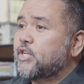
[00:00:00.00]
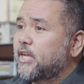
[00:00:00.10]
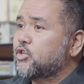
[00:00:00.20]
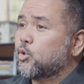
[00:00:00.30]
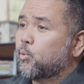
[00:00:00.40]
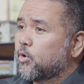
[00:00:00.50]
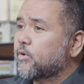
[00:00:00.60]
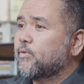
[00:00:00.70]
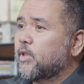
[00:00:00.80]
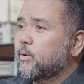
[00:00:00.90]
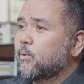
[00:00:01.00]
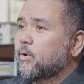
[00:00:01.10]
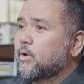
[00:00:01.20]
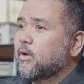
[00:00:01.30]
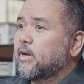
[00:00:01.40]
change your workflow
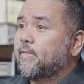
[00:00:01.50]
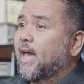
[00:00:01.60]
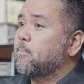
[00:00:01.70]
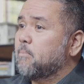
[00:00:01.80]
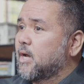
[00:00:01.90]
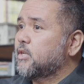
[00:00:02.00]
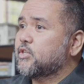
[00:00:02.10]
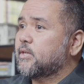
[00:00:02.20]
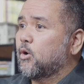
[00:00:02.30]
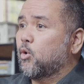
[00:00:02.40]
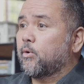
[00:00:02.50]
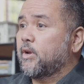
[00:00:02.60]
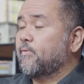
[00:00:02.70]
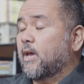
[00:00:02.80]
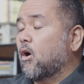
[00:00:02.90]
that much, or
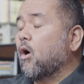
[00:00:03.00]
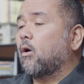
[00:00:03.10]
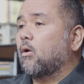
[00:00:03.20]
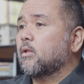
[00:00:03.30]
if at all,